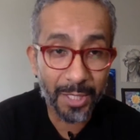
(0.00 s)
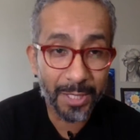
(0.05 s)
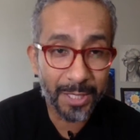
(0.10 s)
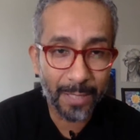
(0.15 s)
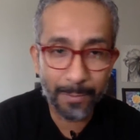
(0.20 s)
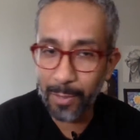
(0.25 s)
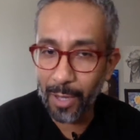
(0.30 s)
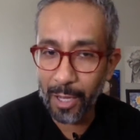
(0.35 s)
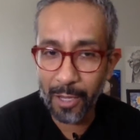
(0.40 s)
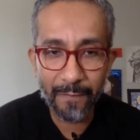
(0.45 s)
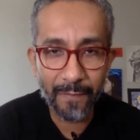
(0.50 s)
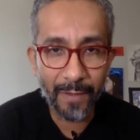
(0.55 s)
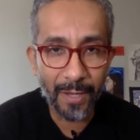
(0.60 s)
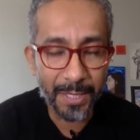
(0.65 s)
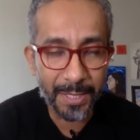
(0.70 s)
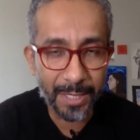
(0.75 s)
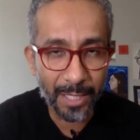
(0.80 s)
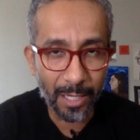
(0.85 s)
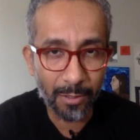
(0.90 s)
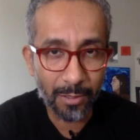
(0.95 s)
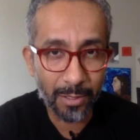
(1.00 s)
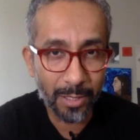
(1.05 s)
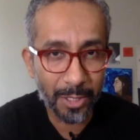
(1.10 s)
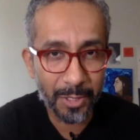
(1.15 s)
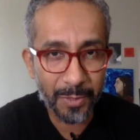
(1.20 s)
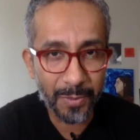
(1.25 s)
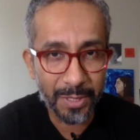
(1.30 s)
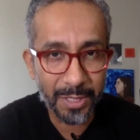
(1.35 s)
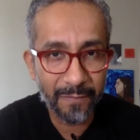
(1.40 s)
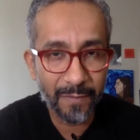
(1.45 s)
Spotify, SoundCloud
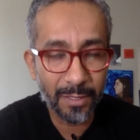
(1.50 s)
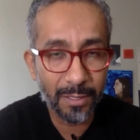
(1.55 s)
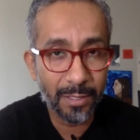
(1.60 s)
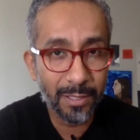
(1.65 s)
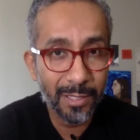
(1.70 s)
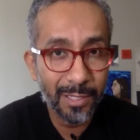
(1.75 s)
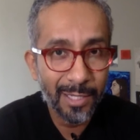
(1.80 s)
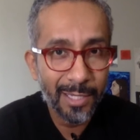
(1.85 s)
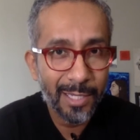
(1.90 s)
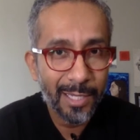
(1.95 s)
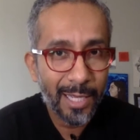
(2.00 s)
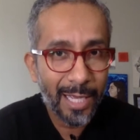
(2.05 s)
specifically,